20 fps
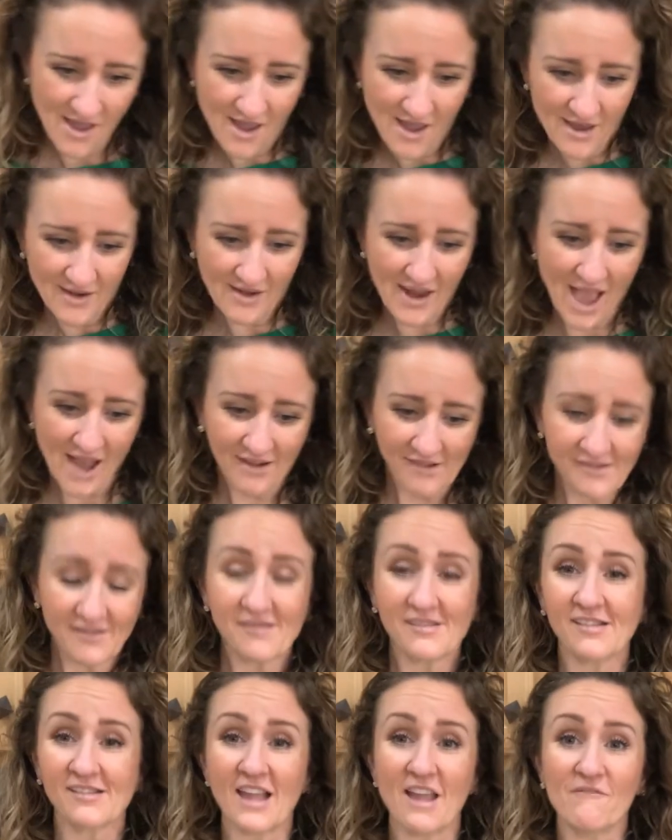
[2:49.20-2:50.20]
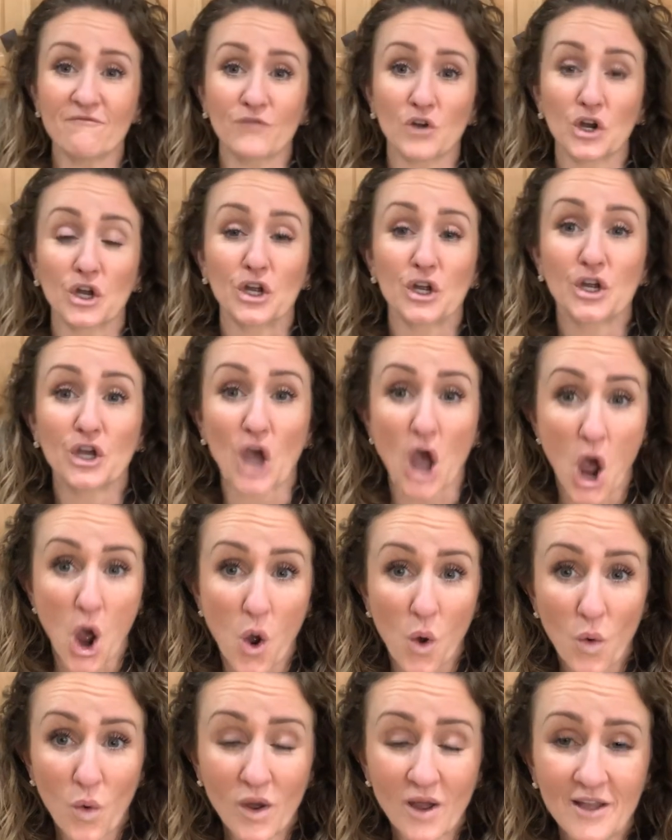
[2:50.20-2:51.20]
Next is the sign for
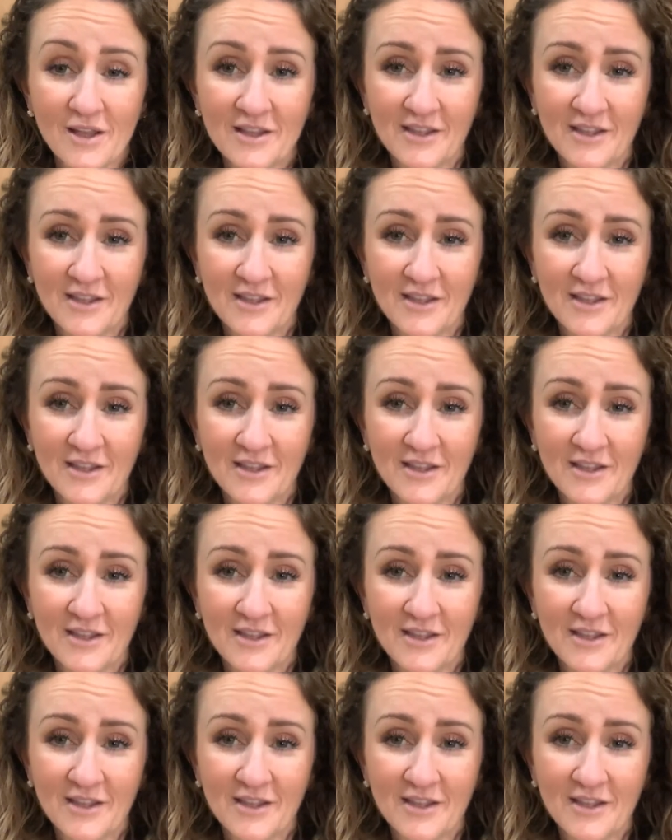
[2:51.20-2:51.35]
go.